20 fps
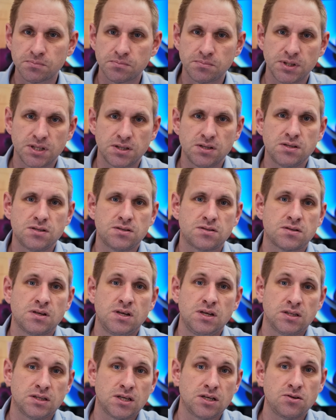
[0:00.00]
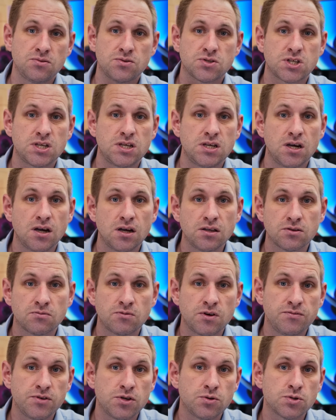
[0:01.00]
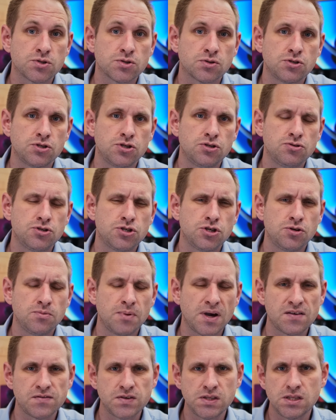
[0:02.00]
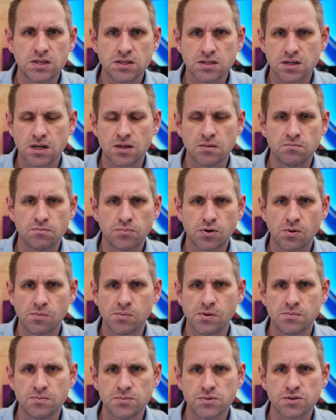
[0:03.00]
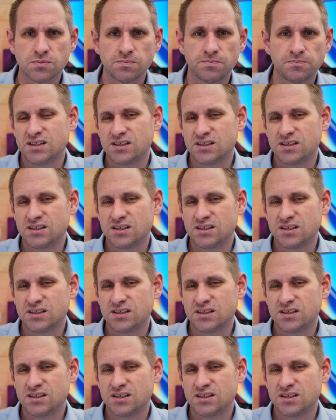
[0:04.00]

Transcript: because they don't see other reviewers on YouTube having the same problems.